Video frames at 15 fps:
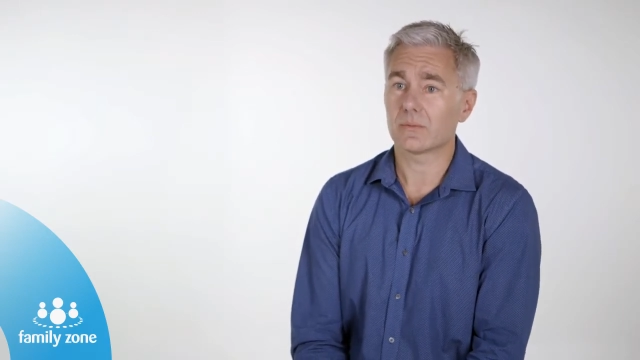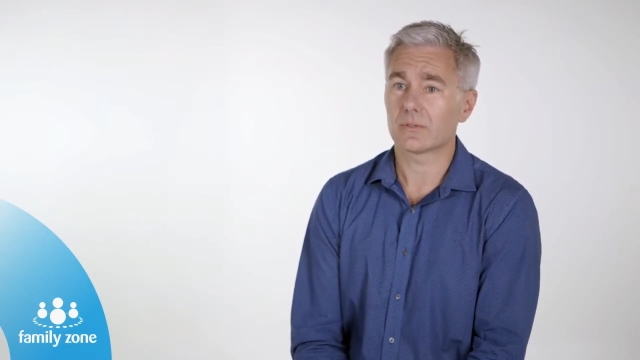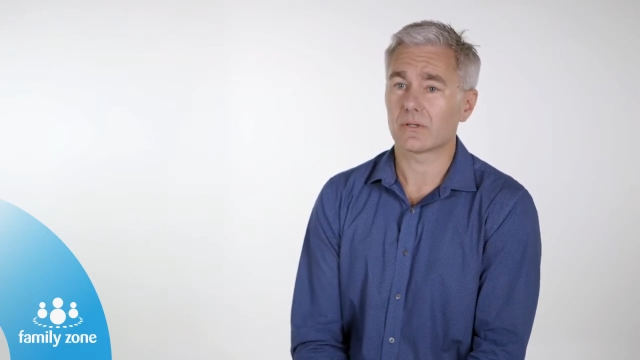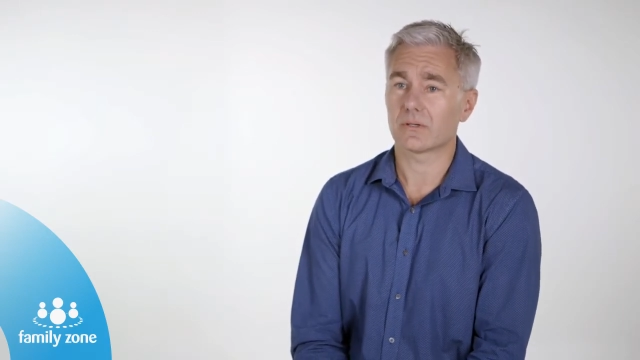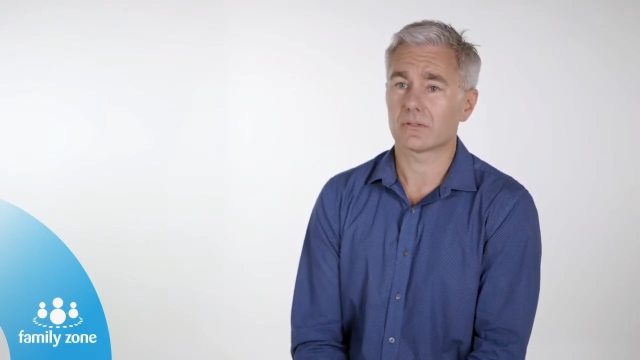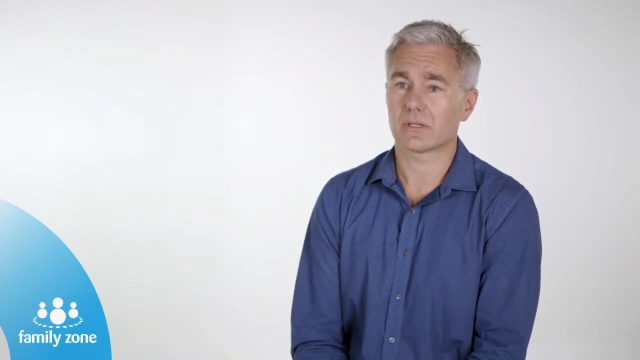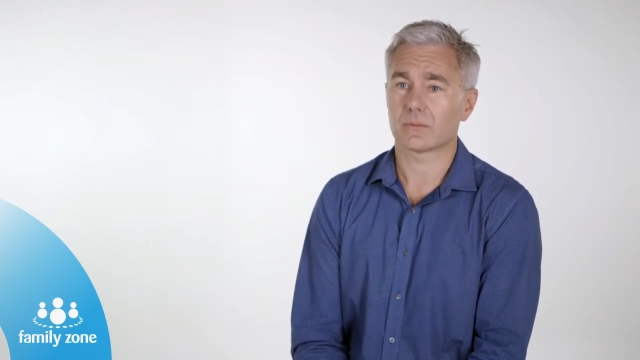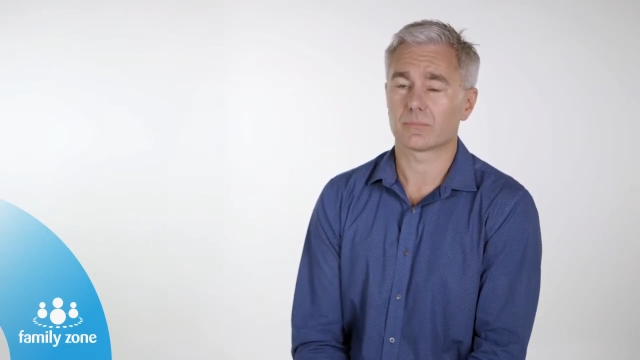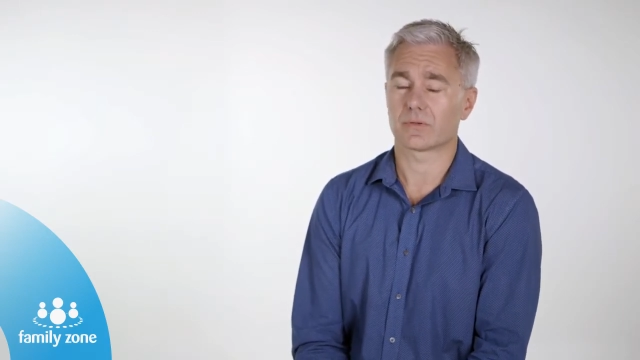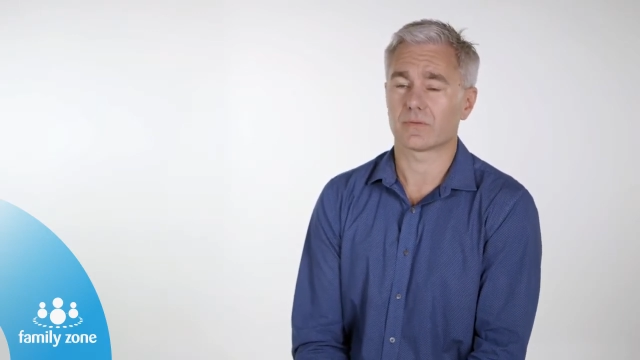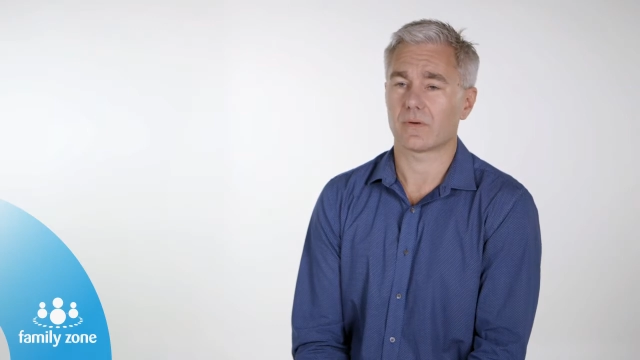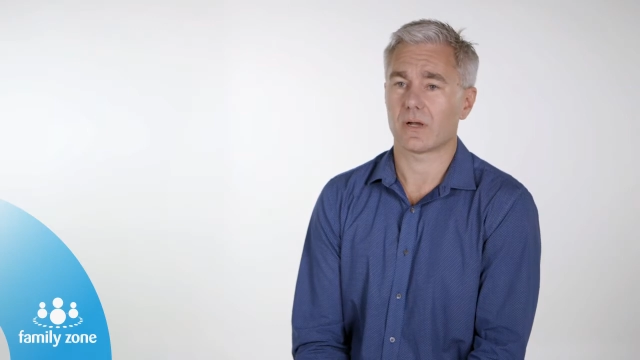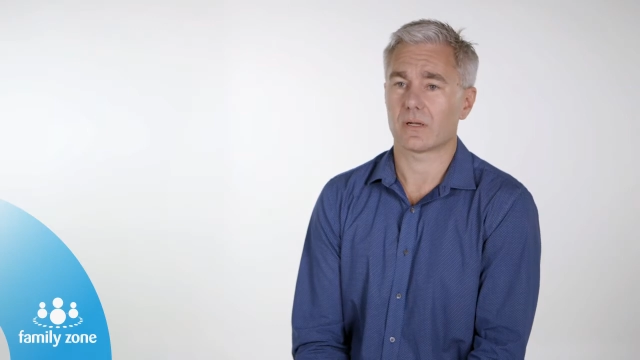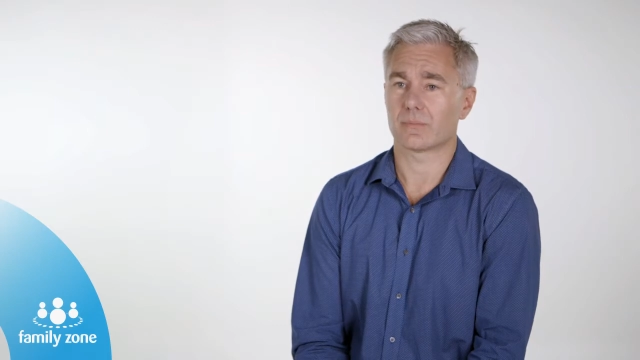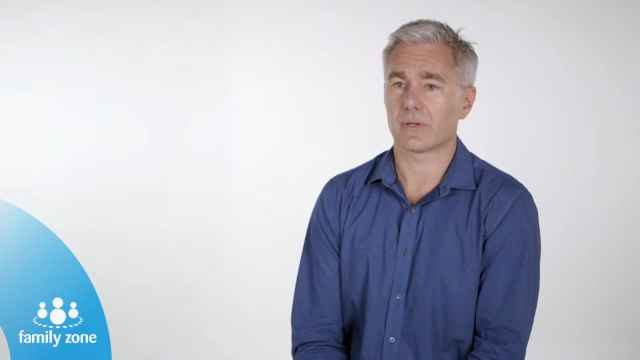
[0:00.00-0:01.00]
We don't
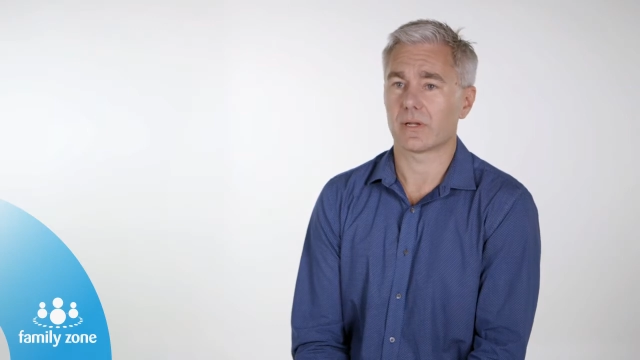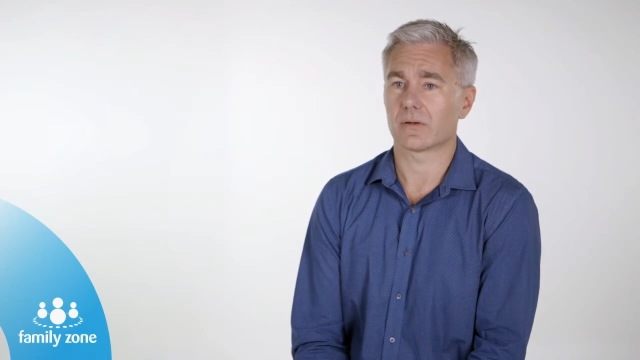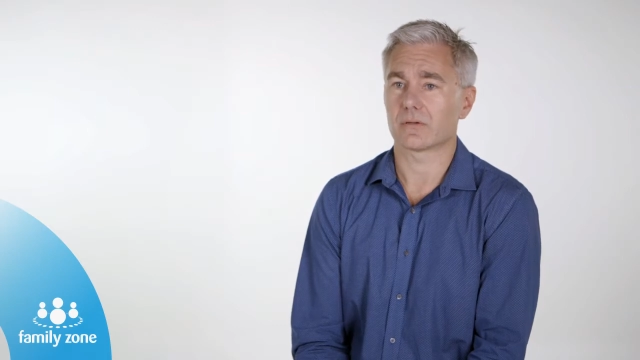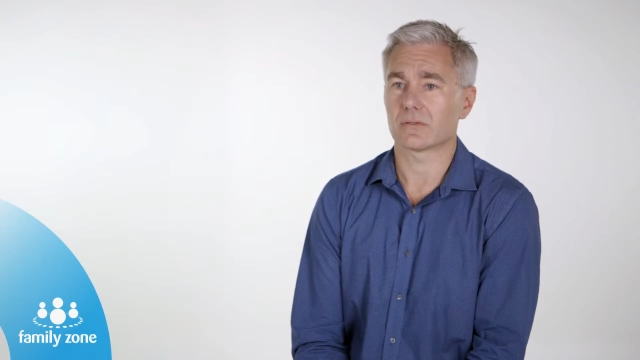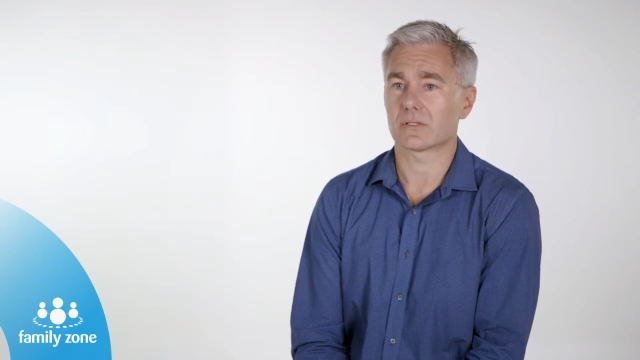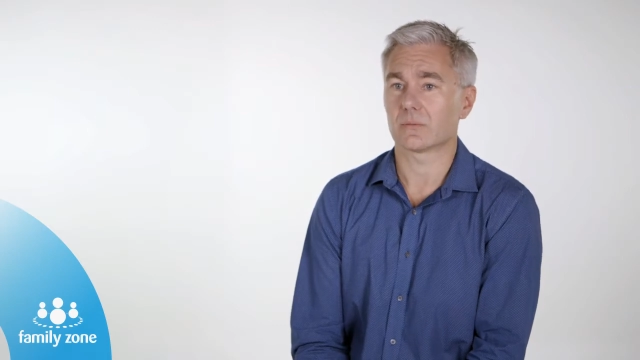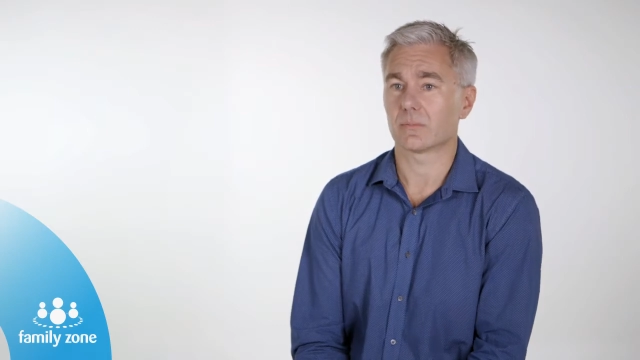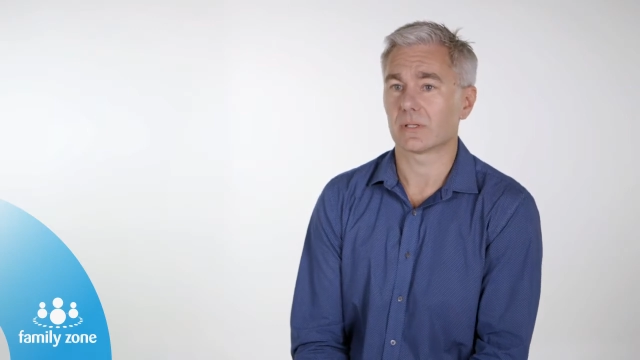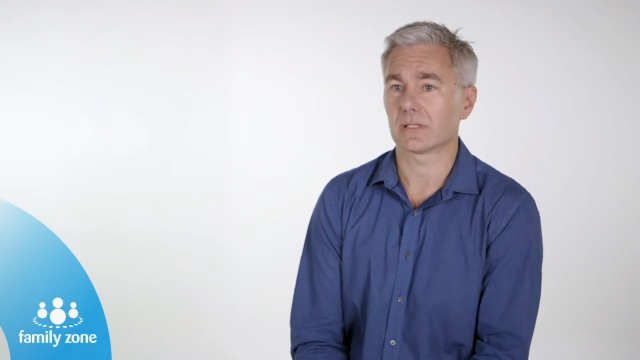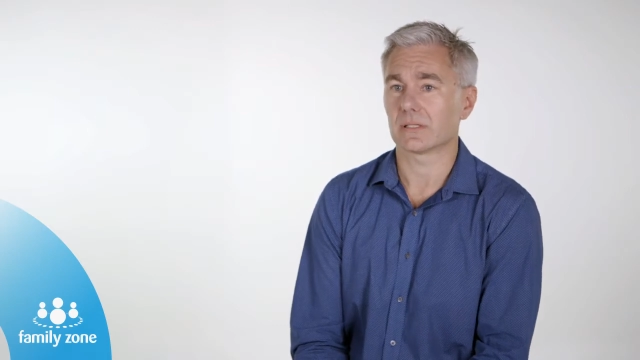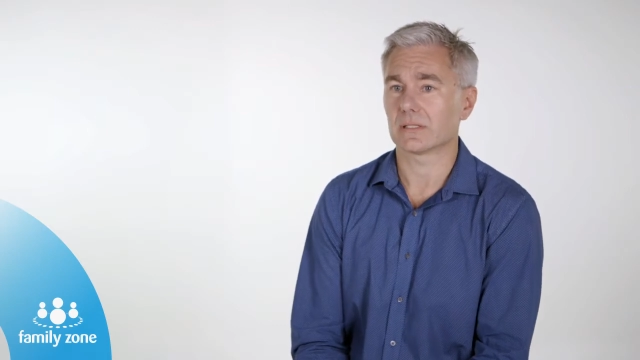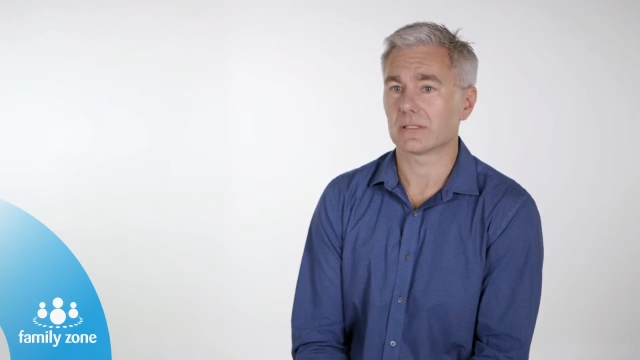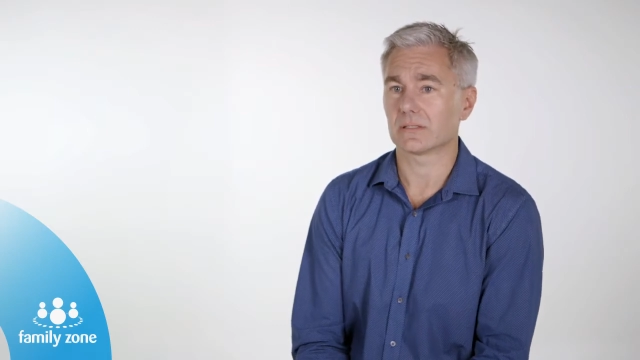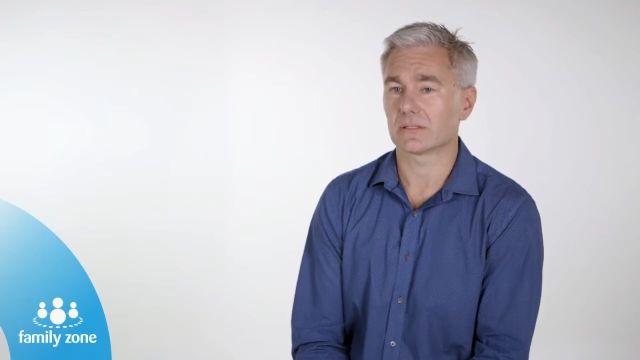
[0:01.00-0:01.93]
provide parents the ability